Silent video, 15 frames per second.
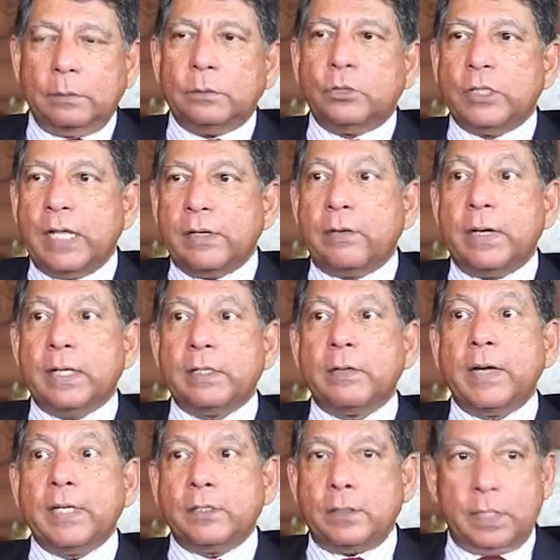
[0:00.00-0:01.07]
generate
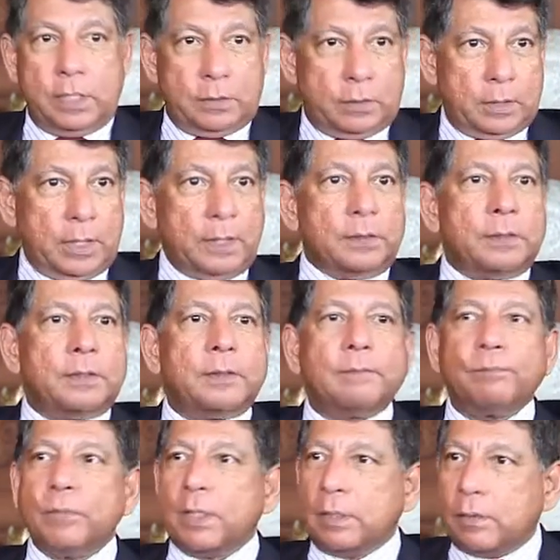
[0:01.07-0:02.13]
greater interest,
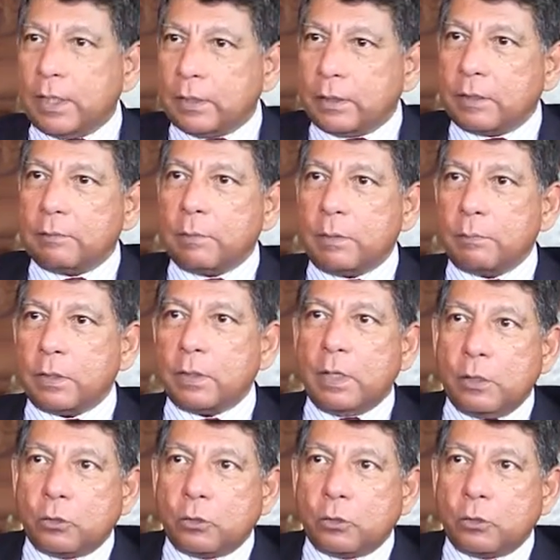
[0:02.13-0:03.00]
greater commitment.